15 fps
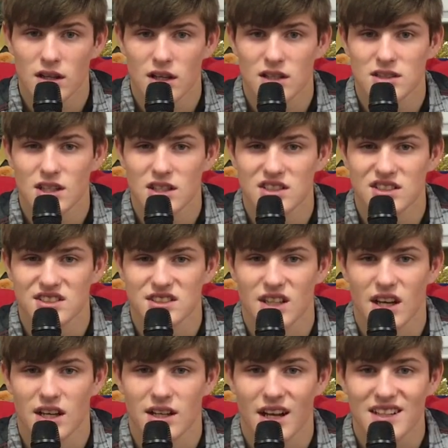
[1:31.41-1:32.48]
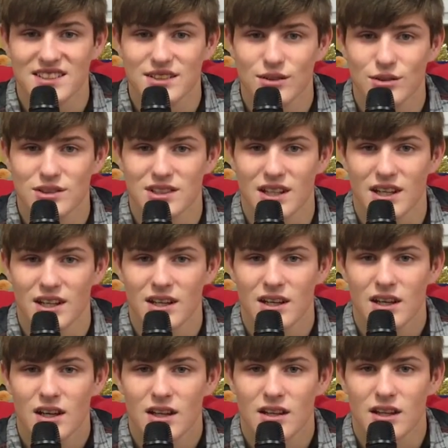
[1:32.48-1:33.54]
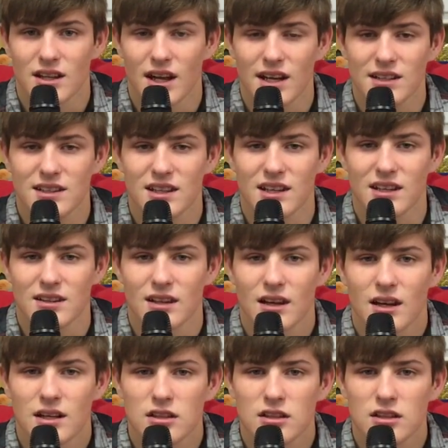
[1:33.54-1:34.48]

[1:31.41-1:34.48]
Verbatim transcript: the concession stand next Tuesday, the 19th.